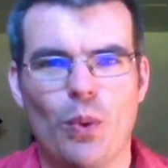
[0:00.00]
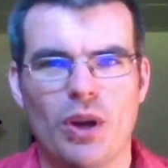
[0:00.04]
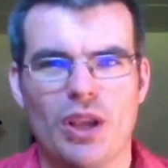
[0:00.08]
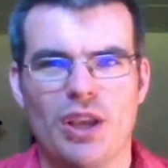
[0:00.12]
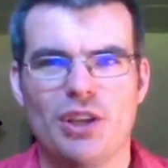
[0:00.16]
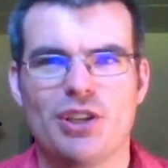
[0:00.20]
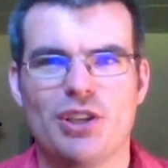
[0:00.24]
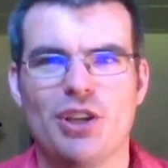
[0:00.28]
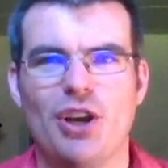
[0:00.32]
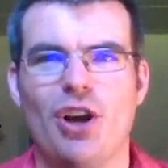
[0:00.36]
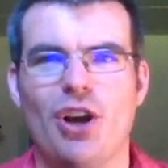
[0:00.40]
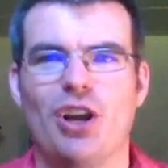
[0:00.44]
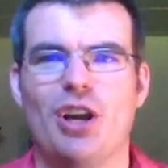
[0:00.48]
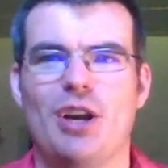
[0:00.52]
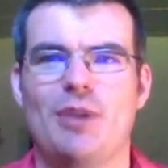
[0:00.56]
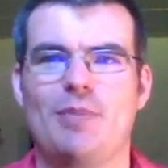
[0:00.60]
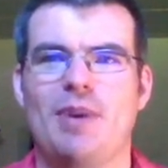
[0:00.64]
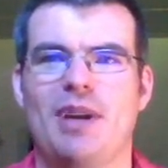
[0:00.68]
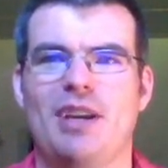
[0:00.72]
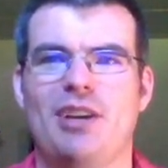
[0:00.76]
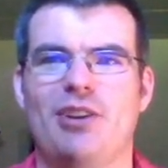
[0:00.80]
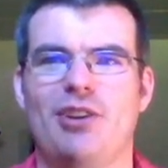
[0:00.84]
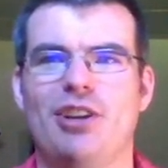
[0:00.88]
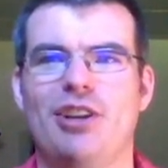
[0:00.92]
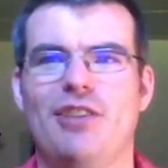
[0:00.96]
are you talking
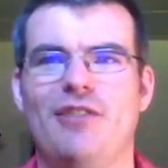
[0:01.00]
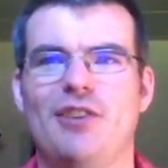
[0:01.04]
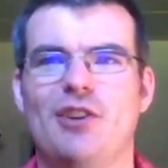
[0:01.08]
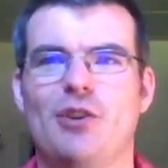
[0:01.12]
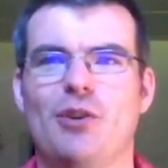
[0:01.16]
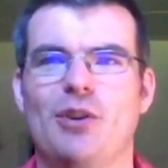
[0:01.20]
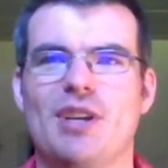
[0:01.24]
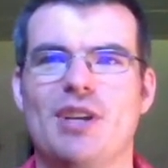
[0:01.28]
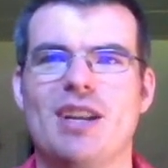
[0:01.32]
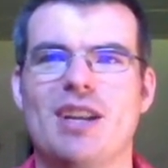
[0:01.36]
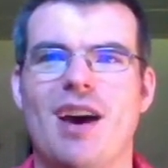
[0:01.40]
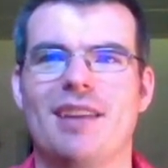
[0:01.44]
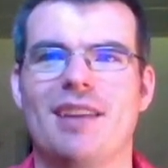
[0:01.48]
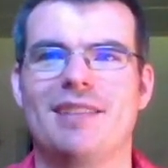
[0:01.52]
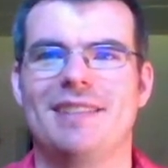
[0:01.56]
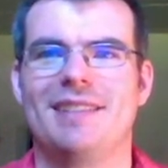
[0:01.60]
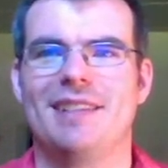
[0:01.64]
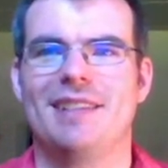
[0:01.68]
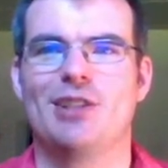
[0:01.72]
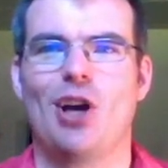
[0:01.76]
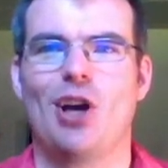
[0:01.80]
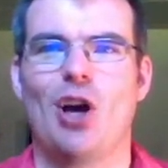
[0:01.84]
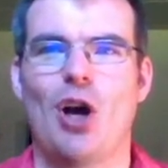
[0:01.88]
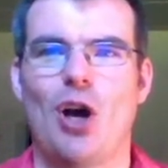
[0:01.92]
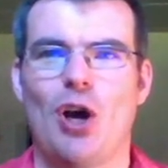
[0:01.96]
about here? You don't even know what
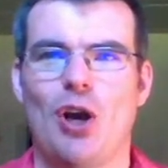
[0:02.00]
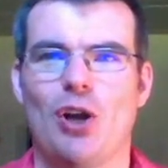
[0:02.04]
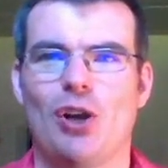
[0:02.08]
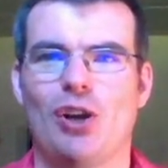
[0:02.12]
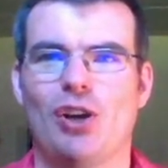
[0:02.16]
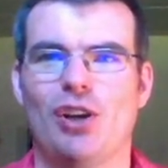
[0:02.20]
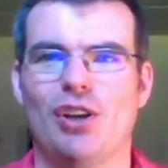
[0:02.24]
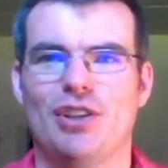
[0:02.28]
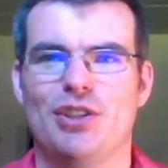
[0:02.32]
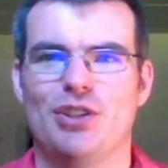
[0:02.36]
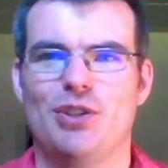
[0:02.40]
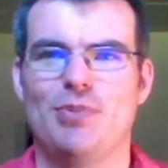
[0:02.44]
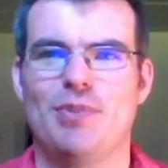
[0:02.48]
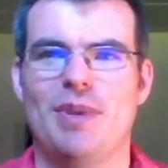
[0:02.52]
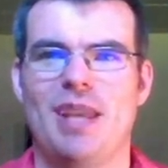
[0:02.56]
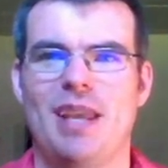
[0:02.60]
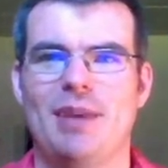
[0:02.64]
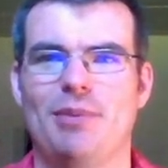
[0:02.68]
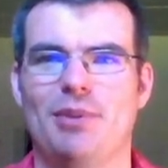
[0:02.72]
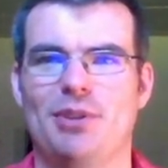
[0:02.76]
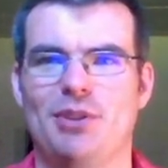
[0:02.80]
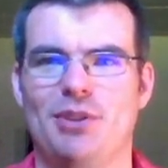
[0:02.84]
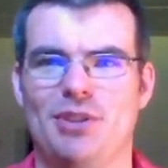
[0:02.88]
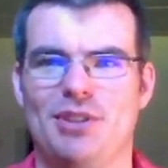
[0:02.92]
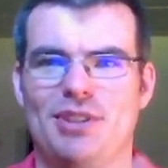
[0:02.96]
Nazis are to be
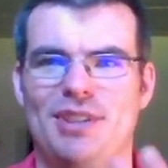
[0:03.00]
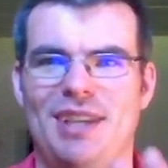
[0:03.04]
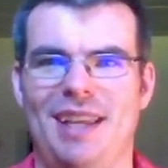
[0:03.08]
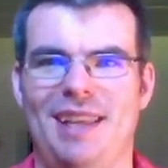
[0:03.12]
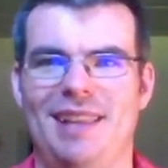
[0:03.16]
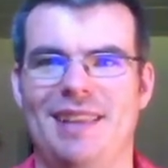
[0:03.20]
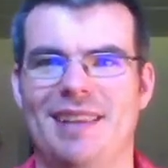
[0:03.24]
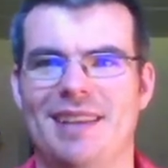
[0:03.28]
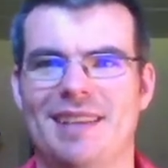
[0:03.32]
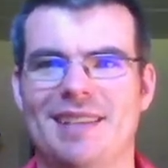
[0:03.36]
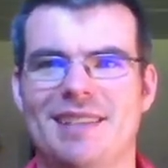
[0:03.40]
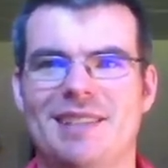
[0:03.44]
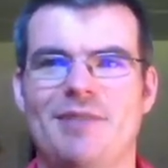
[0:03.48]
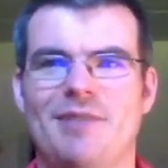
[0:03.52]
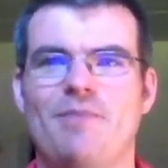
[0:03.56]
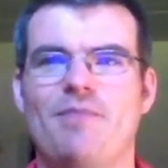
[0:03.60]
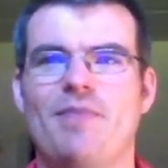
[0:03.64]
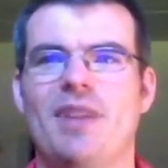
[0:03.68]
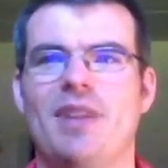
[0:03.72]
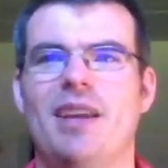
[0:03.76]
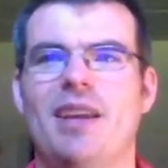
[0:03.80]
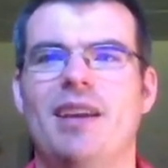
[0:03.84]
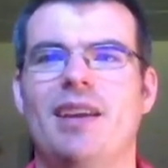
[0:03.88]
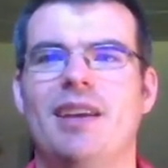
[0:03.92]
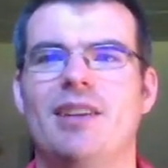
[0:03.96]
able to say this.
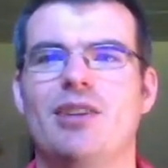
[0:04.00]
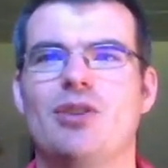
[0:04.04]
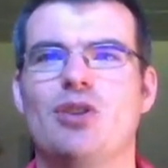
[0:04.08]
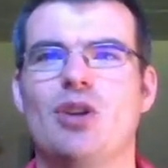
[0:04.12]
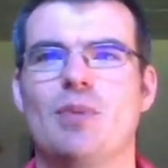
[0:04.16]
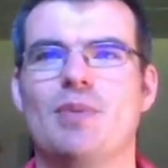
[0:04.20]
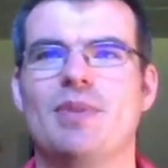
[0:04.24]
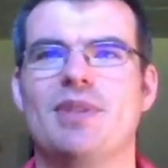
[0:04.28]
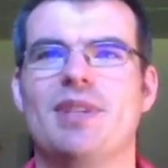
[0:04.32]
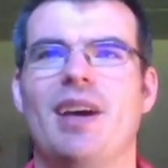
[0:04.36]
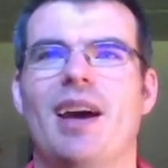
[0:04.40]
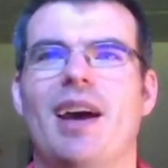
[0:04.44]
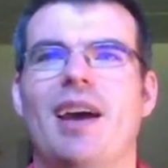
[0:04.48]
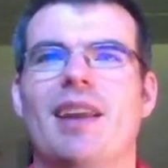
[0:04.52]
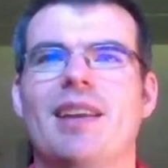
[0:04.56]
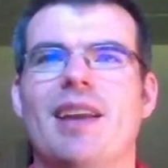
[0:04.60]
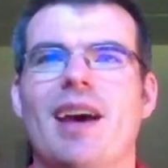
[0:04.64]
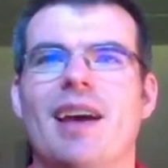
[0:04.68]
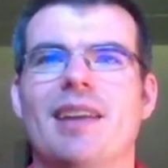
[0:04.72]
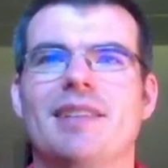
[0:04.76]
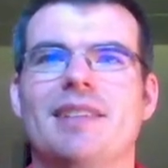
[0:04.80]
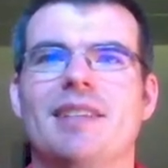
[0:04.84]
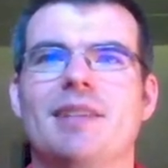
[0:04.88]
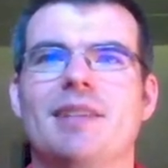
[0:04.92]
Trump's not a Nazi,